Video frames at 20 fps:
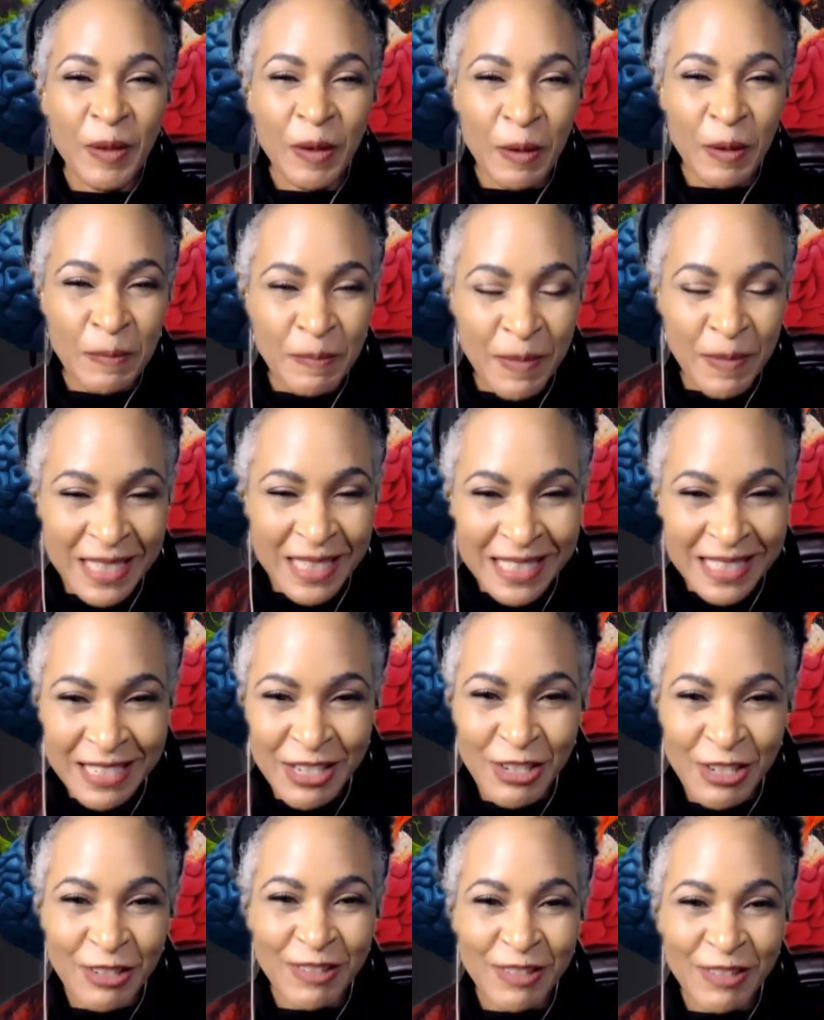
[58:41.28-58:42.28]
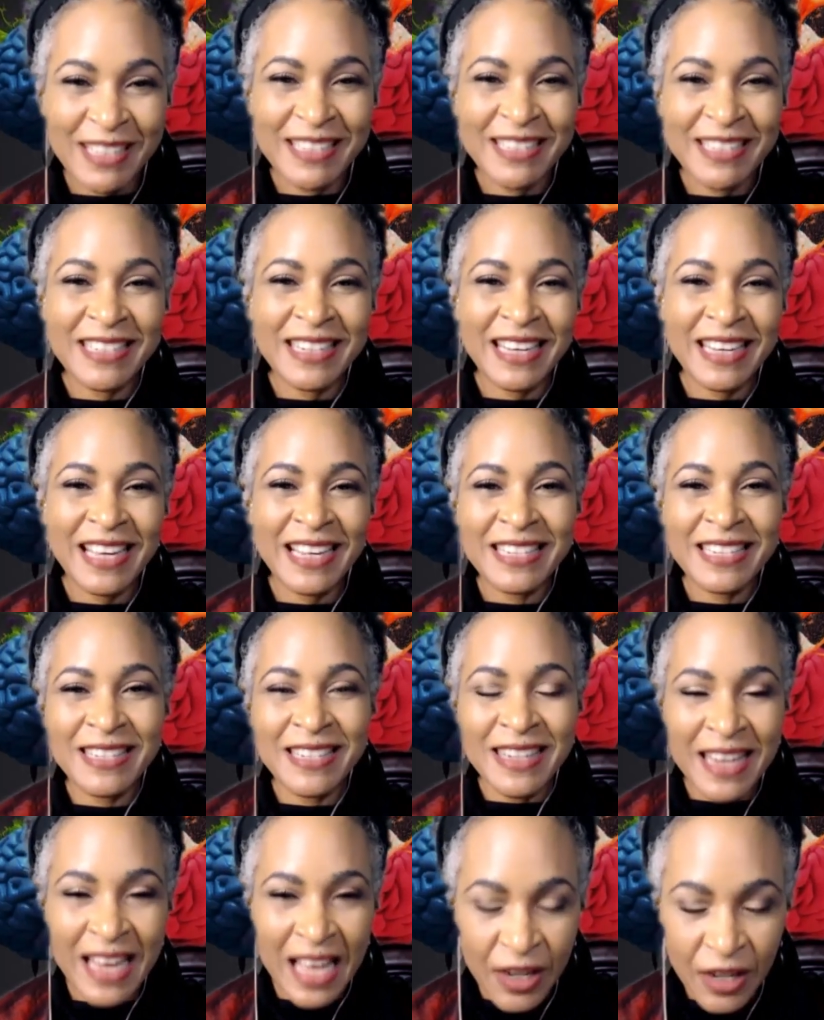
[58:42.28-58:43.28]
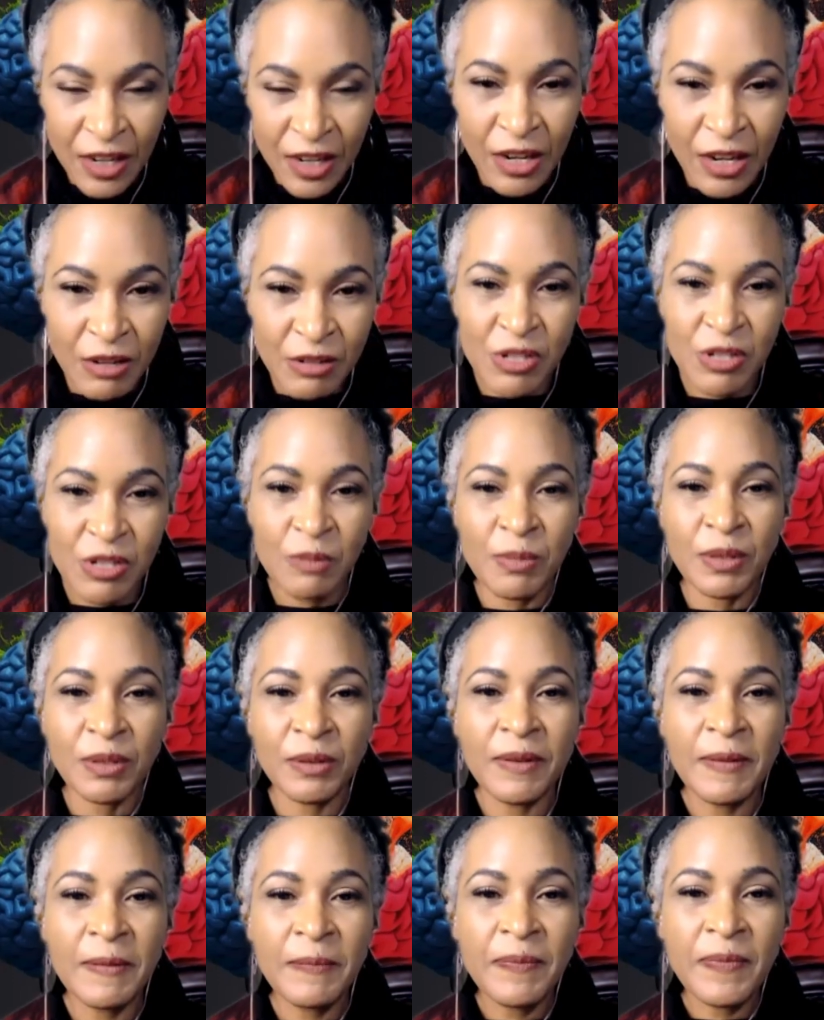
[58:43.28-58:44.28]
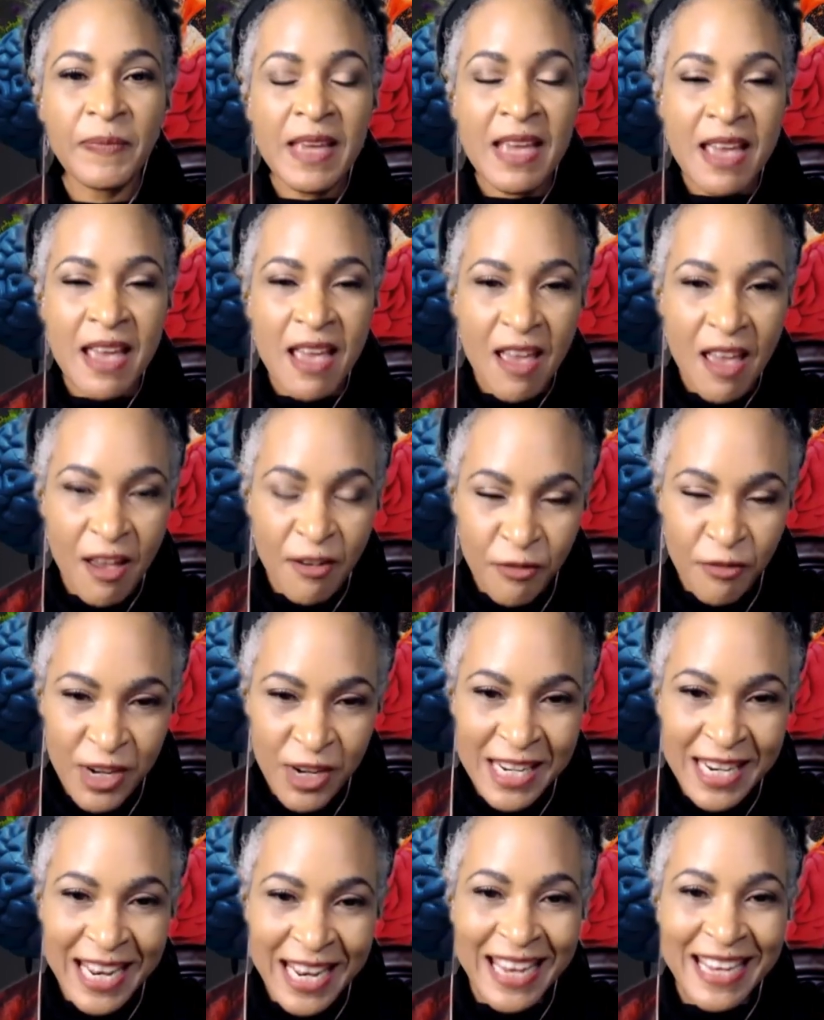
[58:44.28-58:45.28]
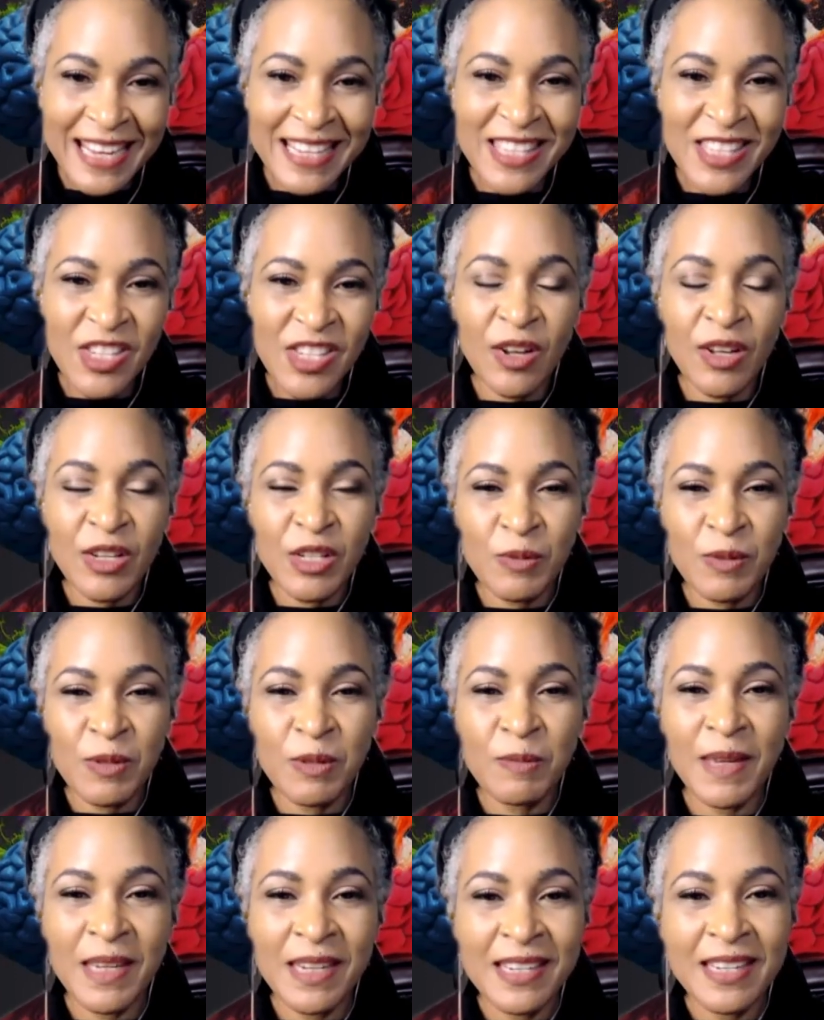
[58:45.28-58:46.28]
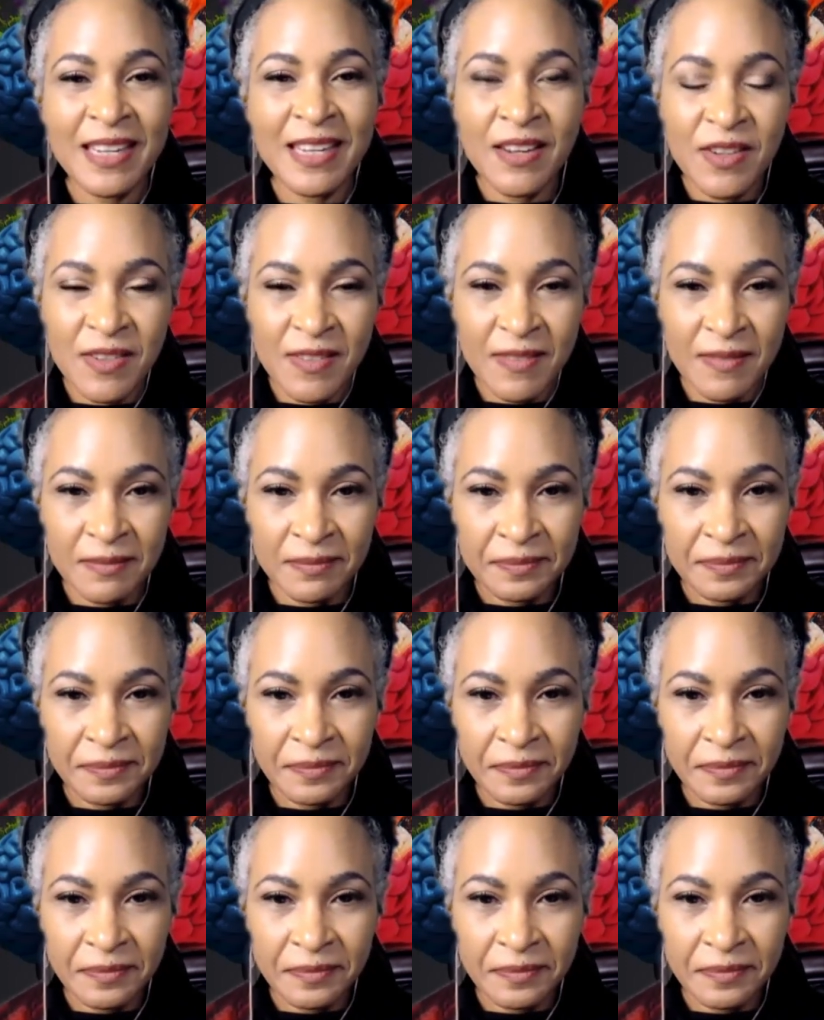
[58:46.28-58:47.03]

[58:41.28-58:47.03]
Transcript: committed to it. It's non-negotiable. Every day starts with meditation.